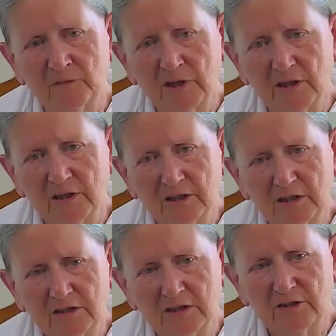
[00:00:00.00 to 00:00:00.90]
in
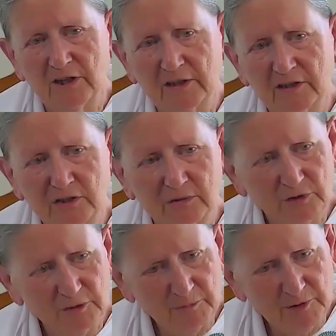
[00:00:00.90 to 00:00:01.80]
interaction
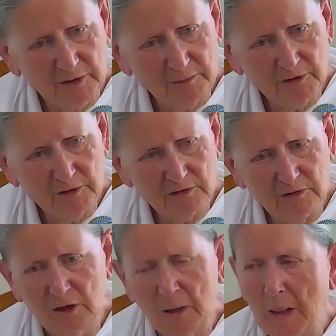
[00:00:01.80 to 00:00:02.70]
with people,
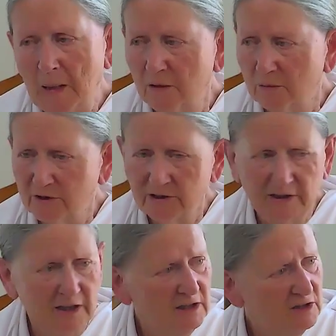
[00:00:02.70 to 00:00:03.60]
with
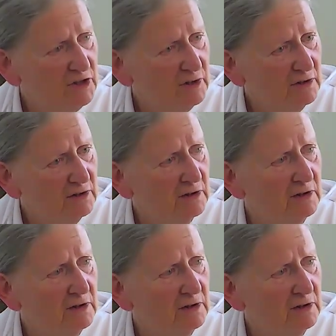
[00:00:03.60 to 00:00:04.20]
nature,